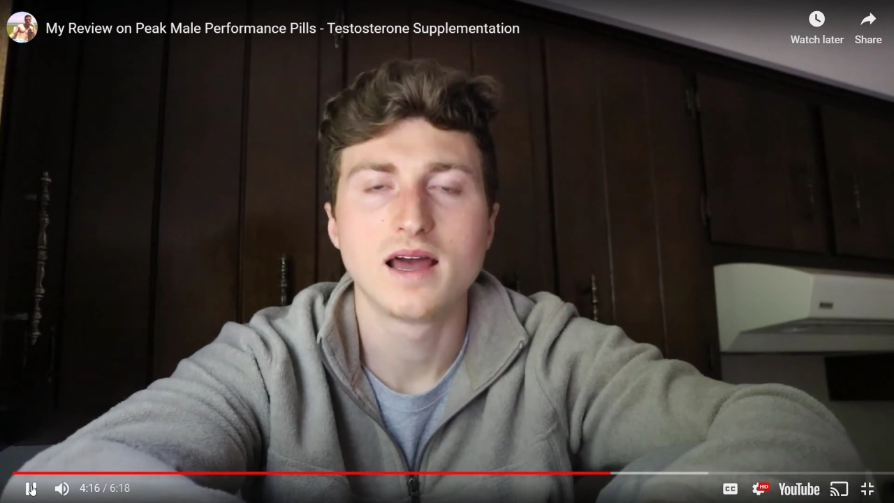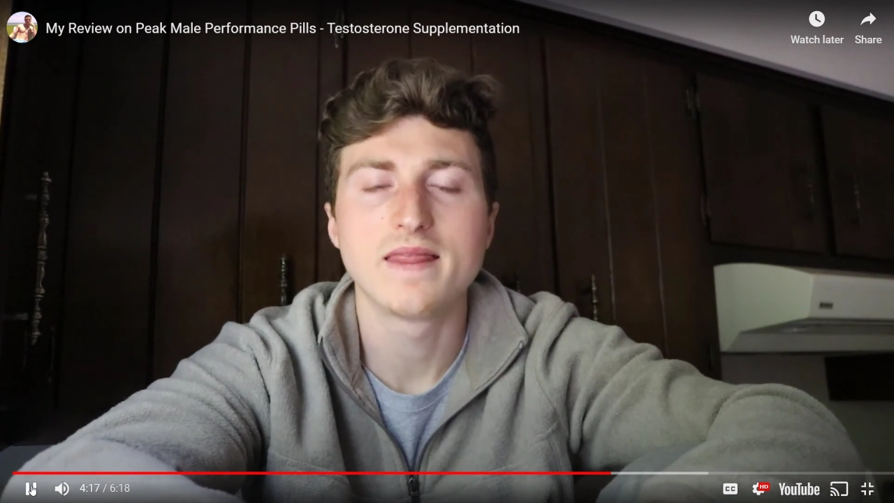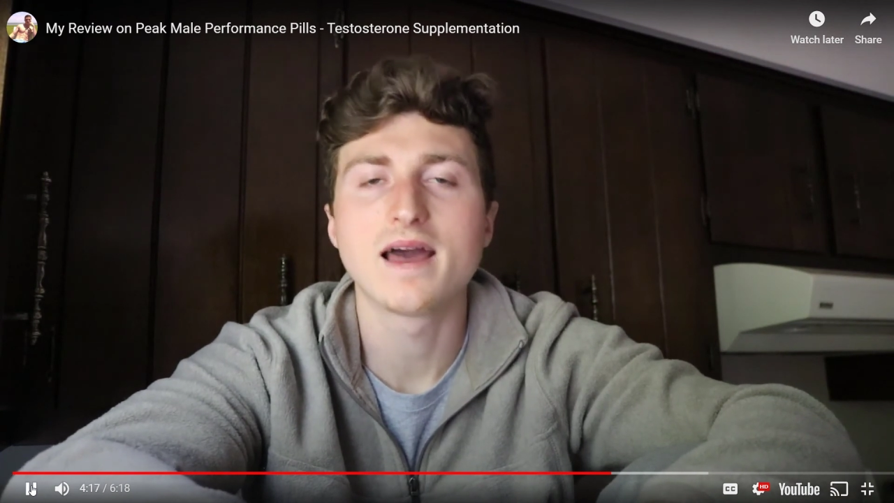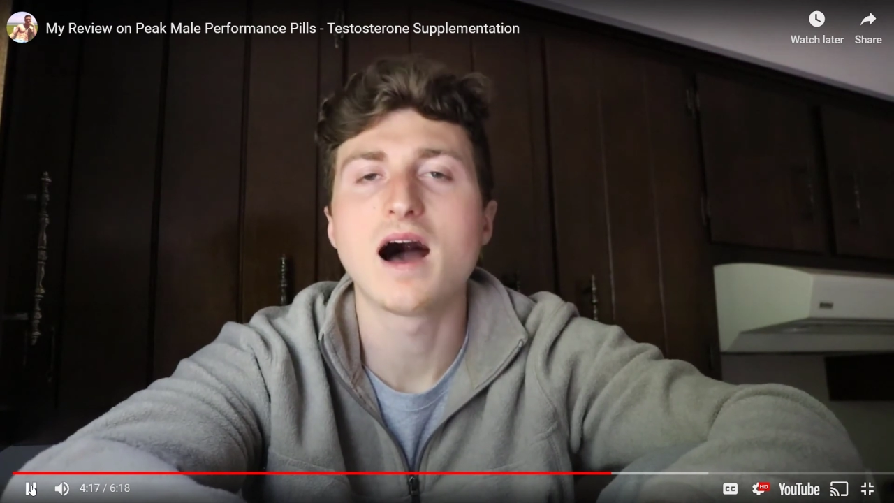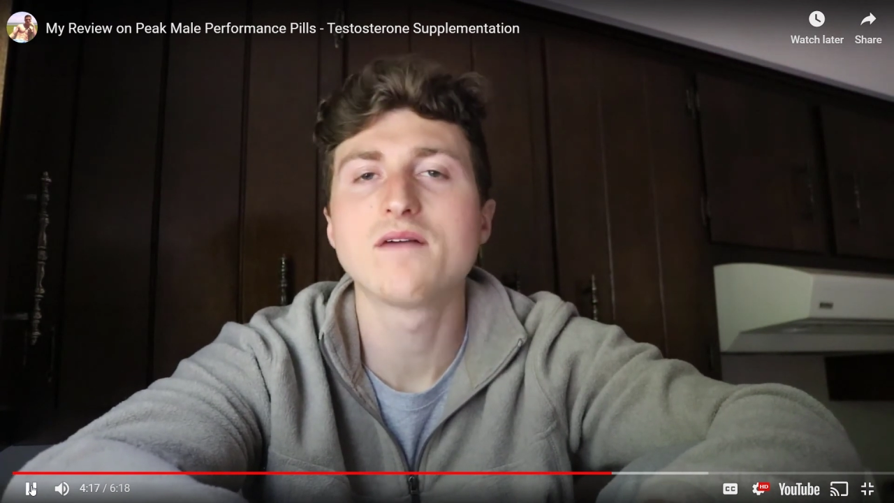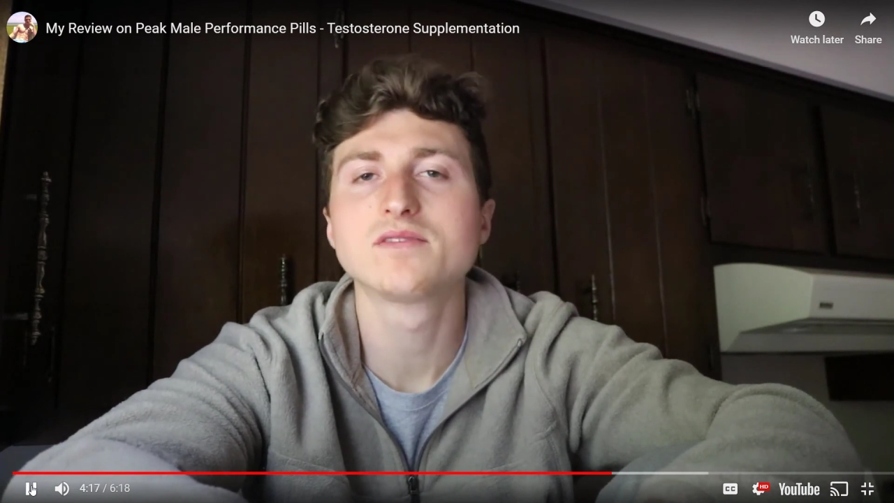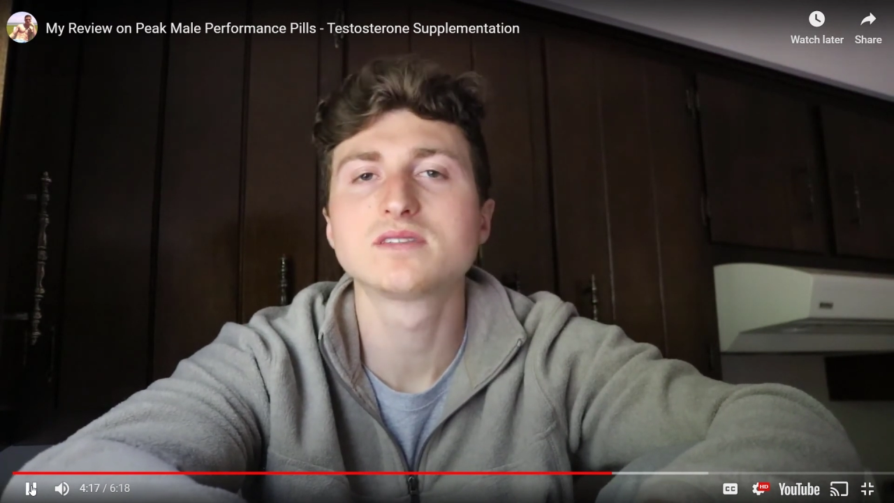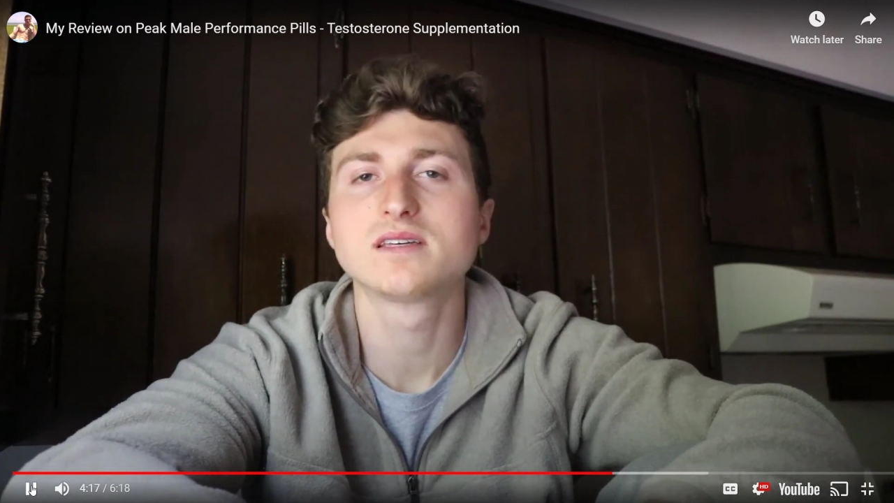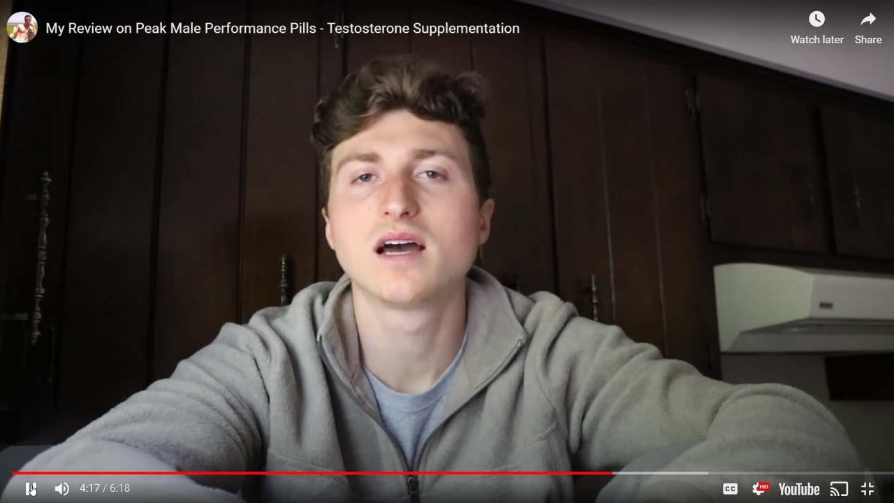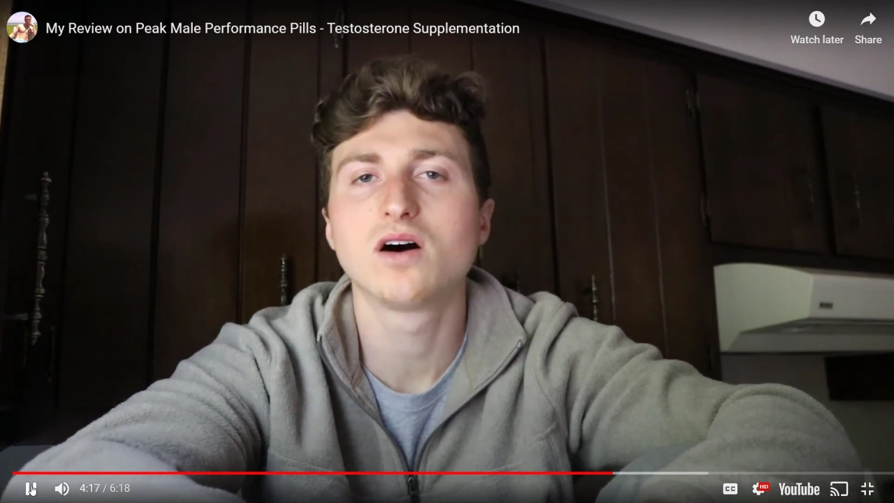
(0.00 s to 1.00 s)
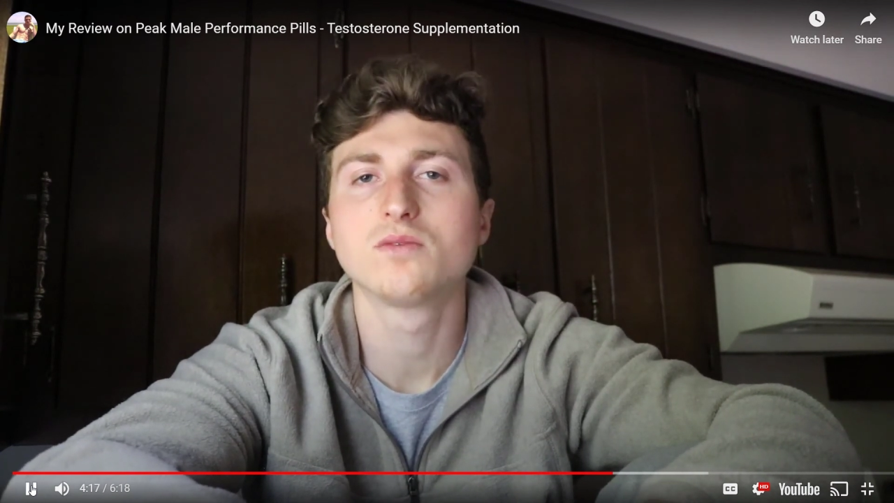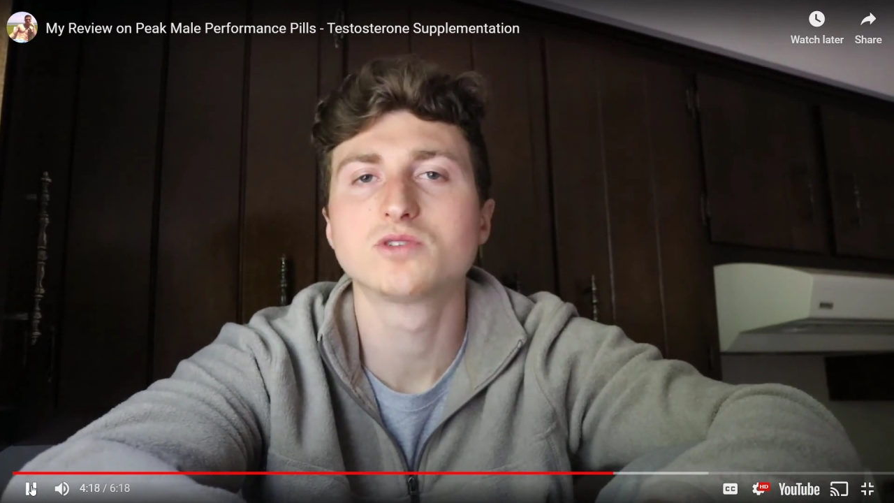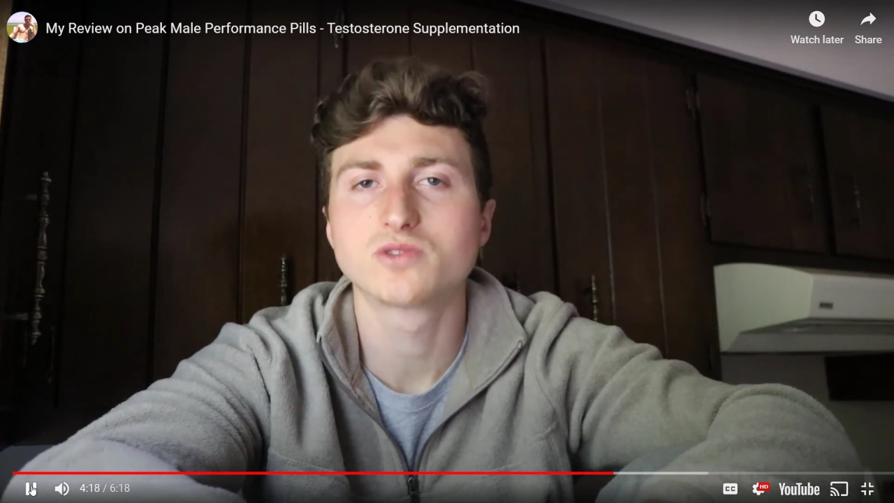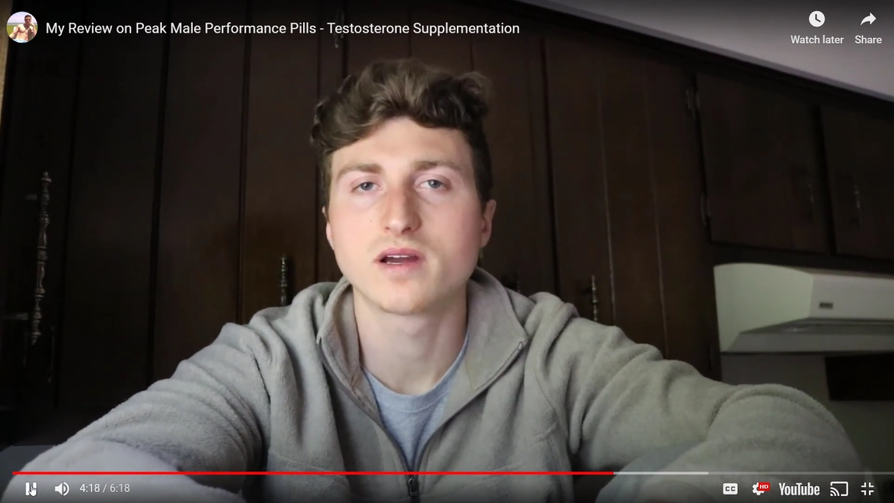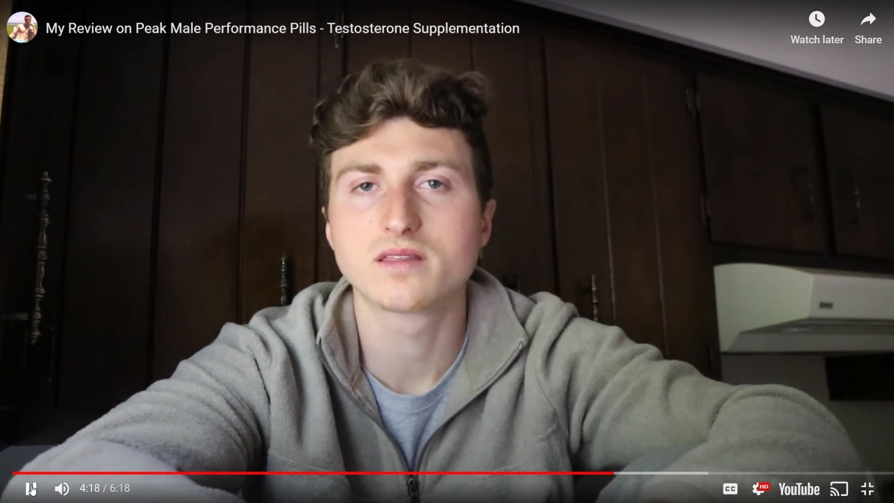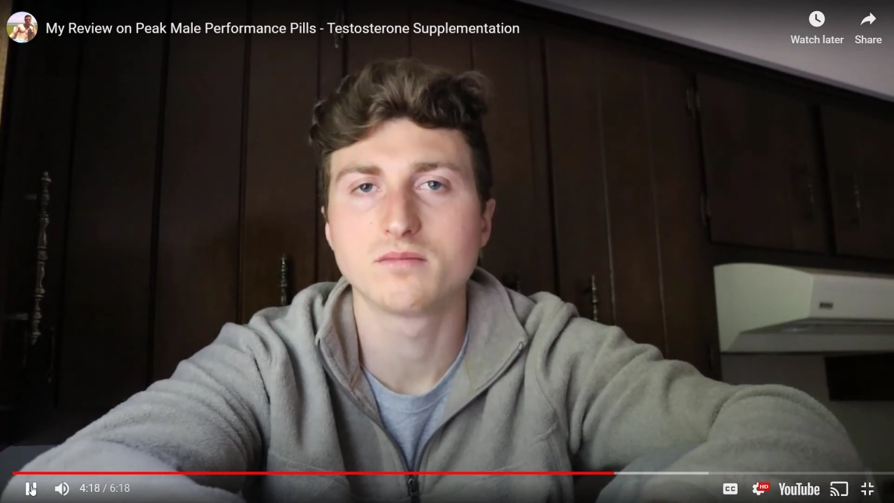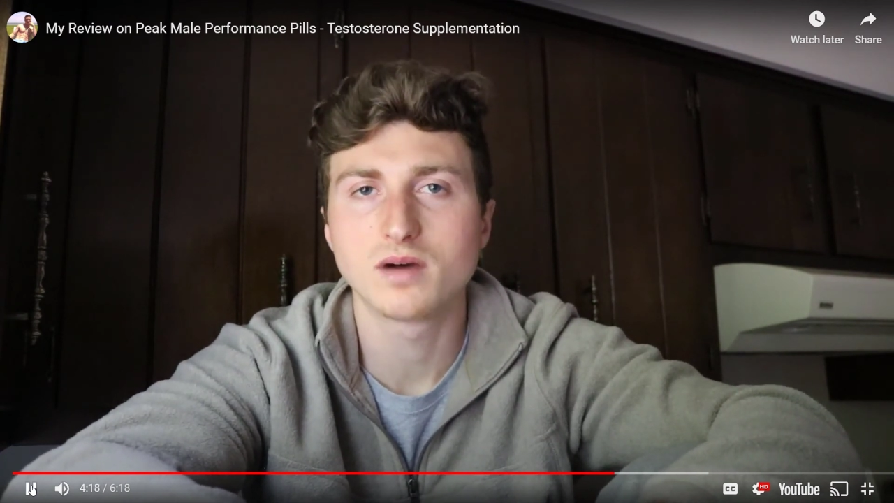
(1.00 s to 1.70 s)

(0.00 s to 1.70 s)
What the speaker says: and they obviously help strengthen